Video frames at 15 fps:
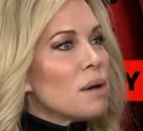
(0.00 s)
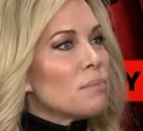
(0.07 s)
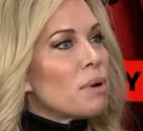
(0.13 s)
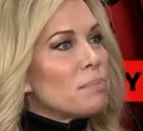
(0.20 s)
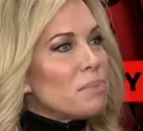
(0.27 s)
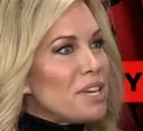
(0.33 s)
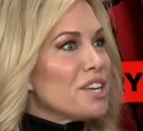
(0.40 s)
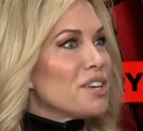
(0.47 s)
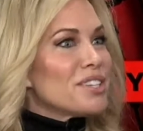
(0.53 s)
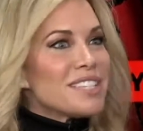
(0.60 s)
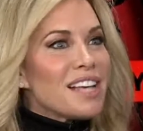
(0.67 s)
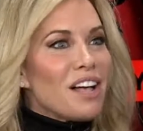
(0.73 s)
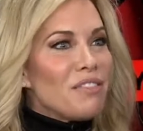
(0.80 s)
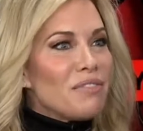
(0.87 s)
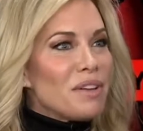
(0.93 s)
but being
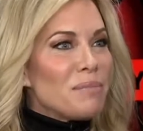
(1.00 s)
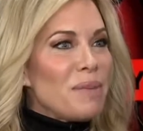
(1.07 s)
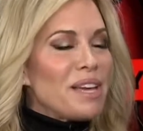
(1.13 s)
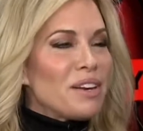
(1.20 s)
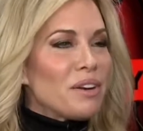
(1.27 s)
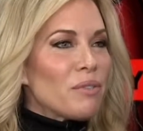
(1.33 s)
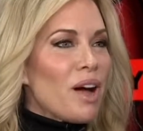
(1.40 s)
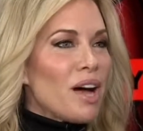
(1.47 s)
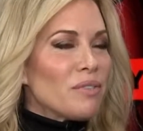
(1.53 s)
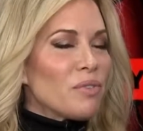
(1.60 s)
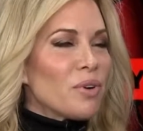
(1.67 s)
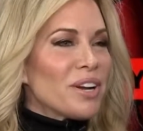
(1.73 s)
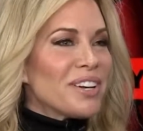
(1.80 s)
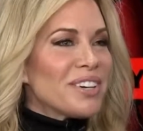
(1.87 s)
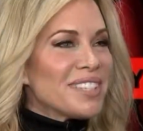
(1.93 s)
yourself and making it rock
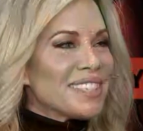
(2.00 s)
for you.